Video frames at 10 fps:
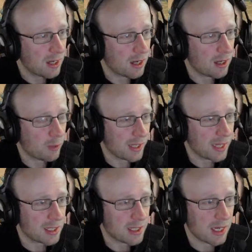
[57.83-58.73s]
coming
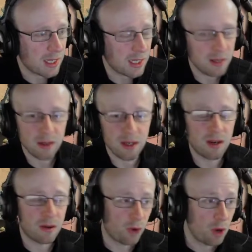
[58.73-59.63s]
against a
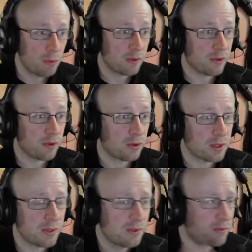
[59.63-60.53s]
Roman
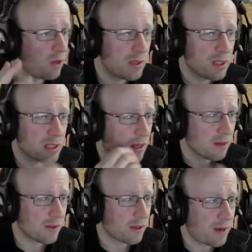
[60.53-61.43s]
force, which Romans
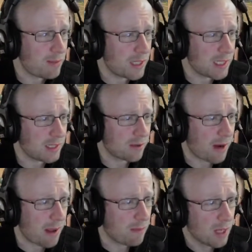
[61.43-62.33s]
are the creme de la
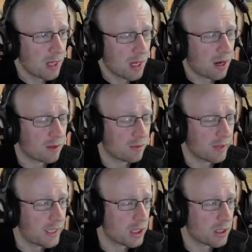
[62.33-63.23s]
creme of
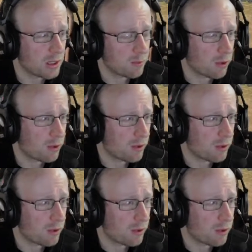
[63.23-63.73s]
legions, but